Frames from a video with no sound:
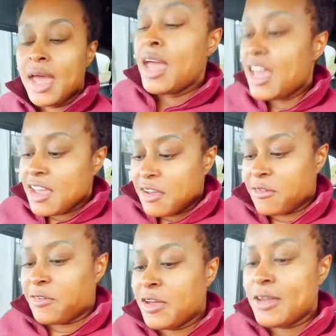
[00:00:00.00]

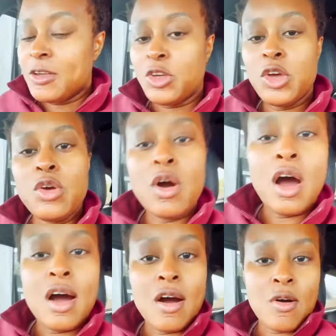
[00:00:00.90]
If you
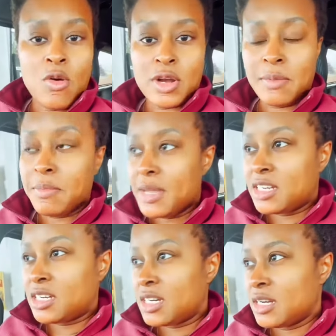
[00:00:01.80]
are on a
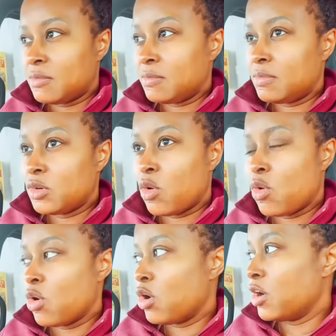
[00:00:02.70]
mission
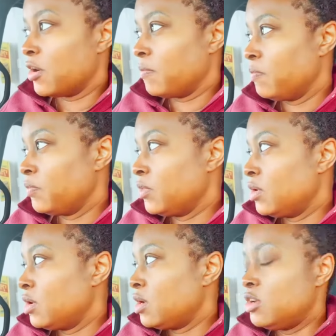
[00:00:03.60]
or
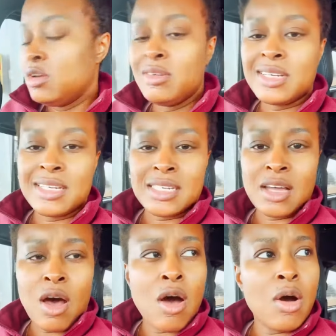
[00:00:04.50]
you
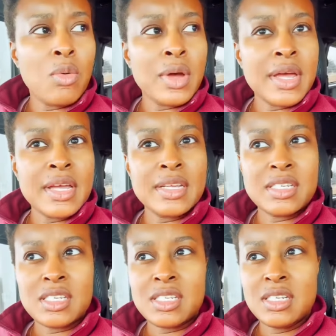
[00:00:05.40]
just
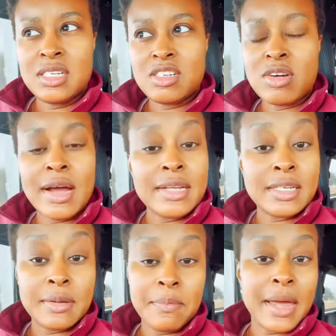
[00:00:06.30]
always trying
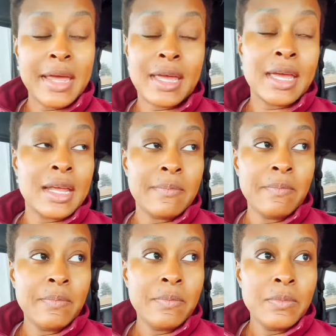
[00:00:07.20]
to make it
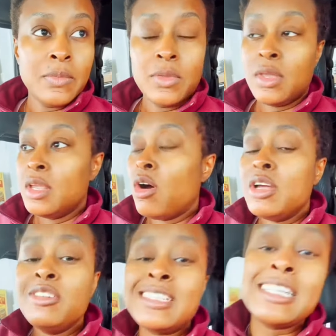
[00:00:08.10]

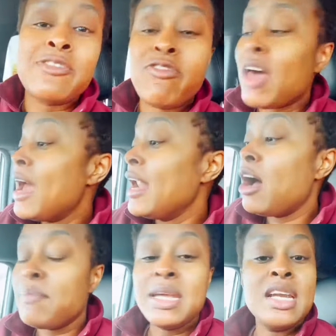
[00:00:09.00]
or you just flat
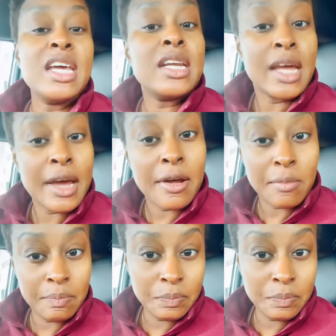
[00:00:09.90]
out be needing help